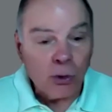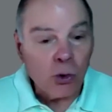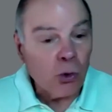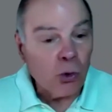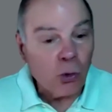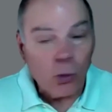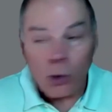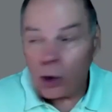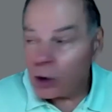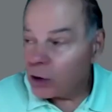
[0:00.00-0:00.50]

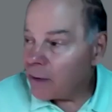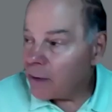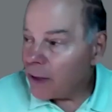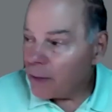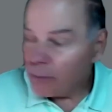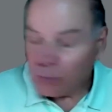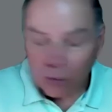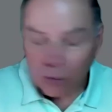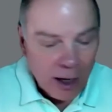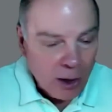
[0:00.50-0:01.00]
who were
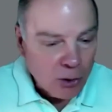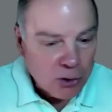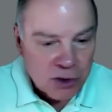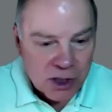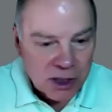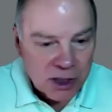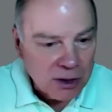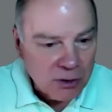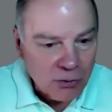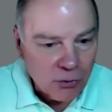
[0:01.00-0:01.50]

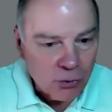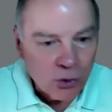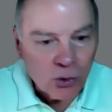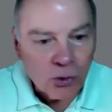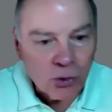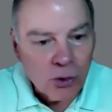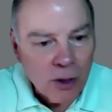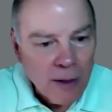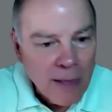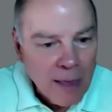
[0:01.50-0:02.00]
browsing
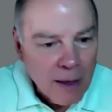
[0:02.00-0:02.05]
through